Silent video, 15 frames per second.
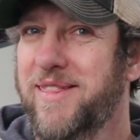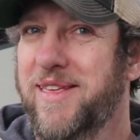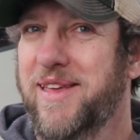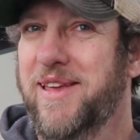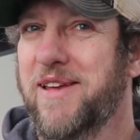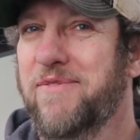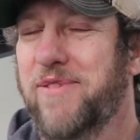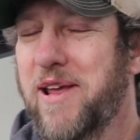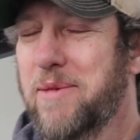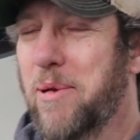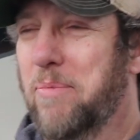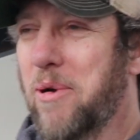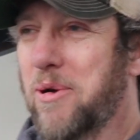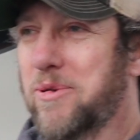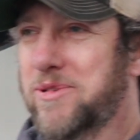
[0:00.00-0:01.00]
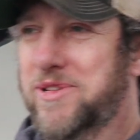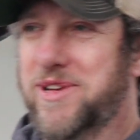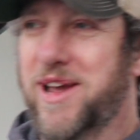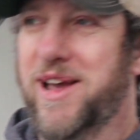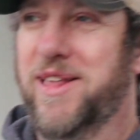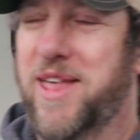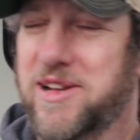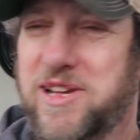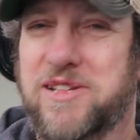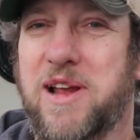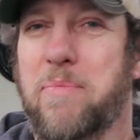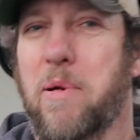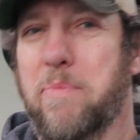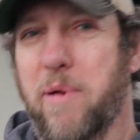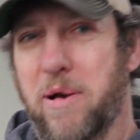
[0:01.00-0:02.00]
The inflatable boat, that's a
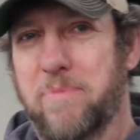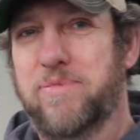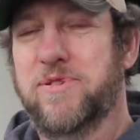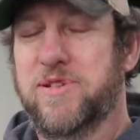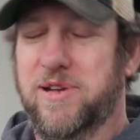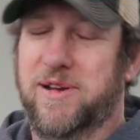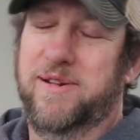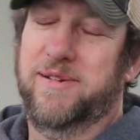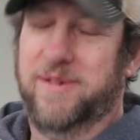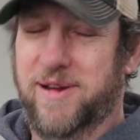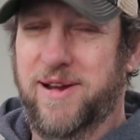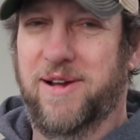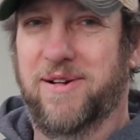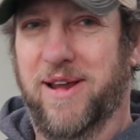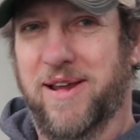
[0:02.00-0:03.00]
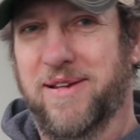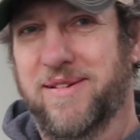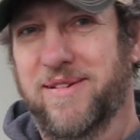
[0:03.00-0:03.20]
separate pump, so okay.